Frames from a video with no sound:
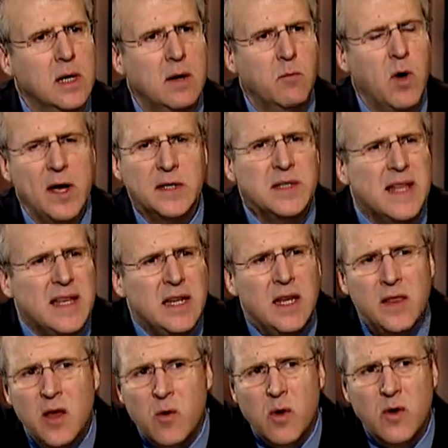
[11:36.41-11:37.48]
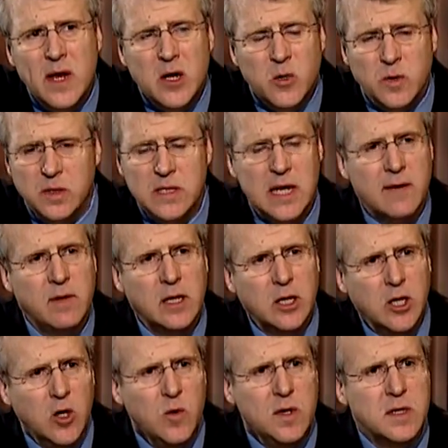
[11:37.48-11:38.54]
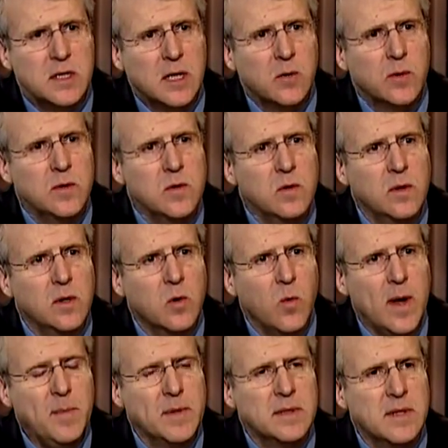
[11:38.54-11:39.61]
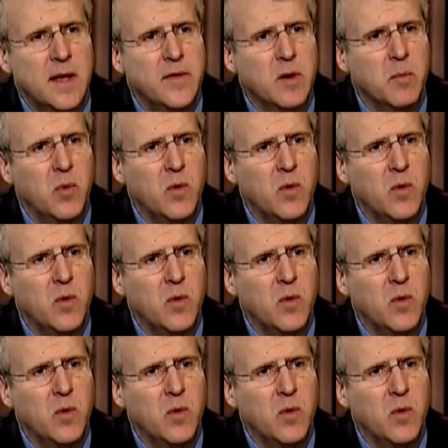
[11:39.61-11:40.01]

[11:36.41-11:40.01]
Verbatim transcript: Why isn't that in their own interest? They have a lunatic with nuclear weapons on their